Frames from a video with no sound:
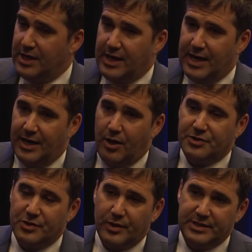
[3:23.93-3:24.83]
and it
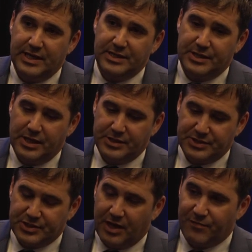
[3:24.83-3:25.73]
also contained a
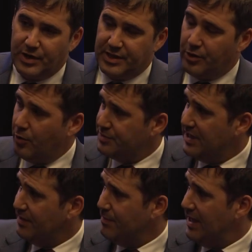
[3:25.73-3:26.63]
discovery that
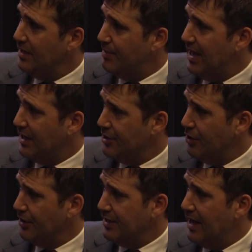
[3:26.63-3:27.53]
Homestake made back in the
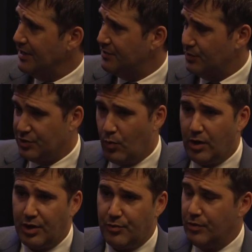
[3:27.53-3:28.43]
early 90s, which I'll
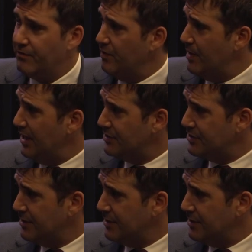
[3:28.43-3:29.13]
walk you through in a few minutes.